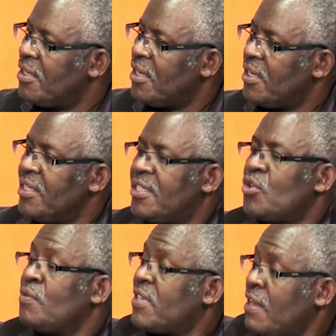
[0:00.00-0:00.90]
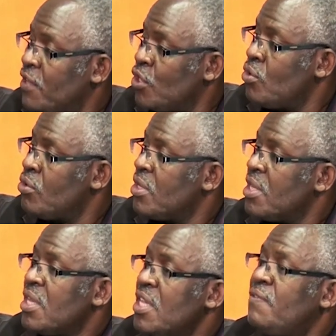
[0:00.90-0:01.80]
instead of serving you
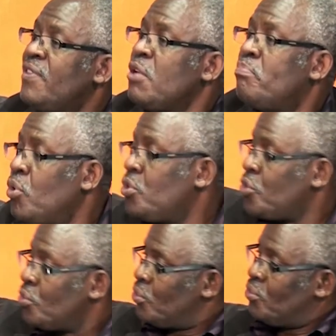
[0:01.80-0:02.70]
if they bought you?